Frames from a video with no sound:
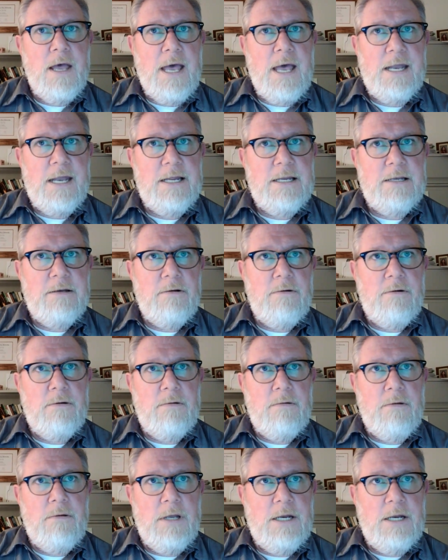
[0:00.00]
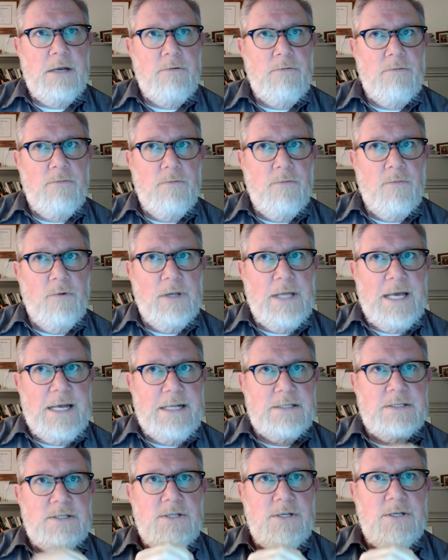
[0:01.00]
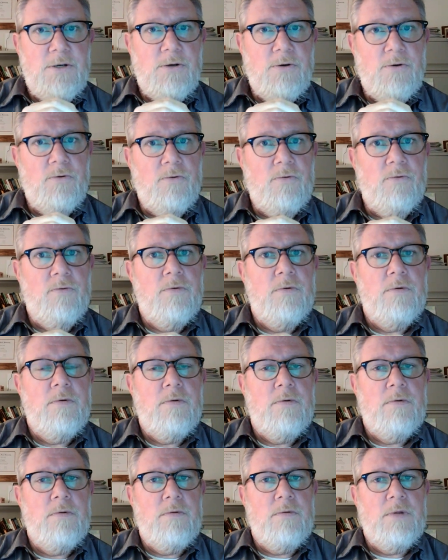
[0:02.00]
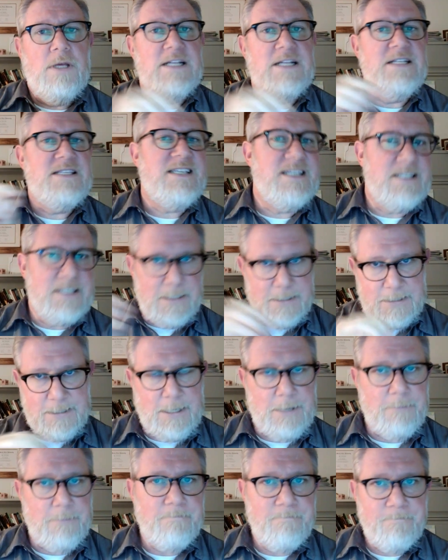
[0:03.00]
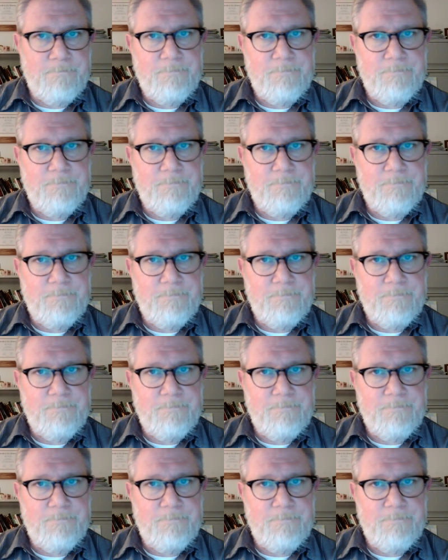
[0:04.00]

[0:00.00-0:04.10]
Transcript: and it and it relates to the consistency